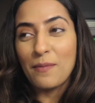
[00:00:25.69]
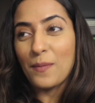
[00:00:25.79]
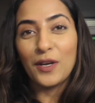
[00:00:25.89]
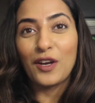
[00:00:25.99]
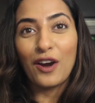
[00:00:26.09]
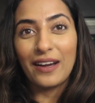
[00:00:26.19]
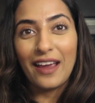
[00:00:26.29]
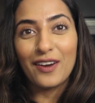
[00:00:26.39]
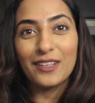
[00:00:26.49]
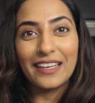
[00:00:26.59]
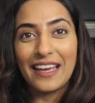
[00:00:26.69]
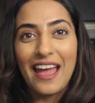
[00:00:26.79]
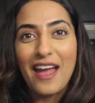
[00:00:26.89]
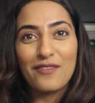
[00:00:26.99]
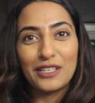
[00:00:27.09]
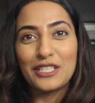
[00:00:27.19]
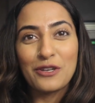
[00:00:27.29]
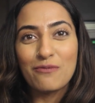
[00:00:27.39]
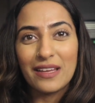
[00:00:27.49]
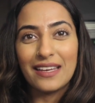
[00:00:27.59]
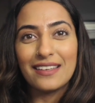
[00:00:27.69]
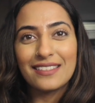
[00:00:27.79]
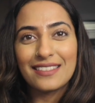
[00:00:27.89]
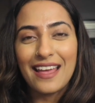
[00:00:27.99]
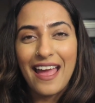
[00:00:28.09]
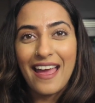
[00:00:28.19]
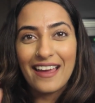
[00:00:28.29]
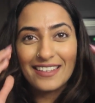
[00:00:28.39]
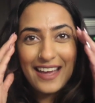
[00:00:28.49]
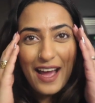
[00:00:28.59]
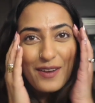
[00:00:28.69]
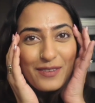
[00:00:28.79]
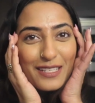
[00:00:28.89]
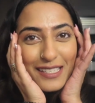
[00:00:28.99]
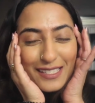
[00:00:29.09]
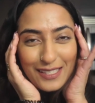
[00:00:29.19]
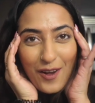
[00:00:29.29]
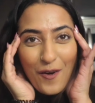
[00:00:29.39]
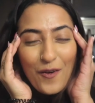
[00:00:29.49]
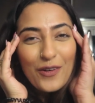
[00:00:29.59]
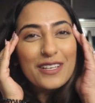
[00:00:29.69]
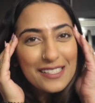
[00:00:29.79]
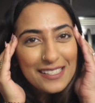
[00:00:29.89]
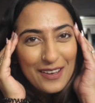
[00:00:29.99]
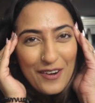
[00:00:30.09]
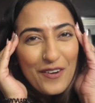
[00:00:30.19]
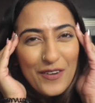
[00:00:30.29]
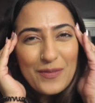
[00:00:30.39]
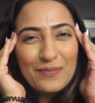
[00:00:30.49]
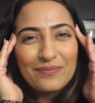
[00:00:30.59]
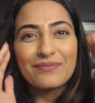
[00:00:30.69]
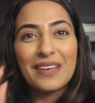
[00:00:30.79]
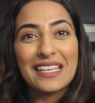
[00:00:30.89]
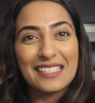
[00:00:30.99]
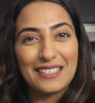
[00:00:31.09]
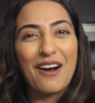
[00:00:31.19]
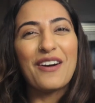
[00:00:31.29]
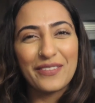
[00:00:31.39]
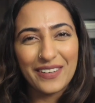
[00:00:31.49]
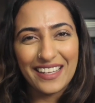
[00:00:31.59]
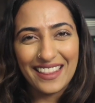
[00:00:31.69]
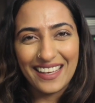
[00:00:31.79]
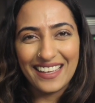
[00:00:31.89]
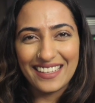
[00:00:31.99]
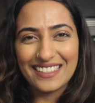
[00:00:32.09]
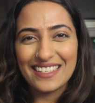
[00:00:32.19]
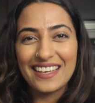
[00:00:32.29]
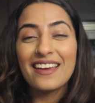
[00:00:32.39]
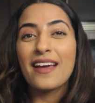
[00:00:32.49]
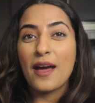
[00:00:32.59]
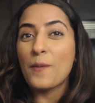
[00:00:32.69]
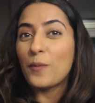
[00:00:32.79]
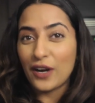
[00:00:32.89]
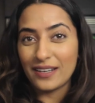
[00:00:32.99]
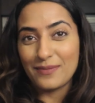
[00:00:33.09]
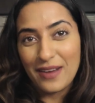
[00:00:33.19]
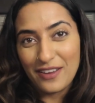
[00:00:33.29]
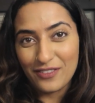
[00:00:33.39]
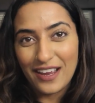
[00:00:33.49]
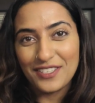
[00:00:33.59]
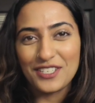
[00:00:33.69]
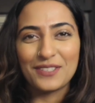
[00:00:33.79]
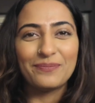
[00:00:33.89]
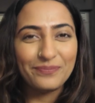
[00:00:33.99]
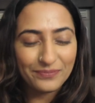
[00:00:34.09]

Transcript: memory card error like every 2 minutes. And I was so pissed off with it. Pardon my French.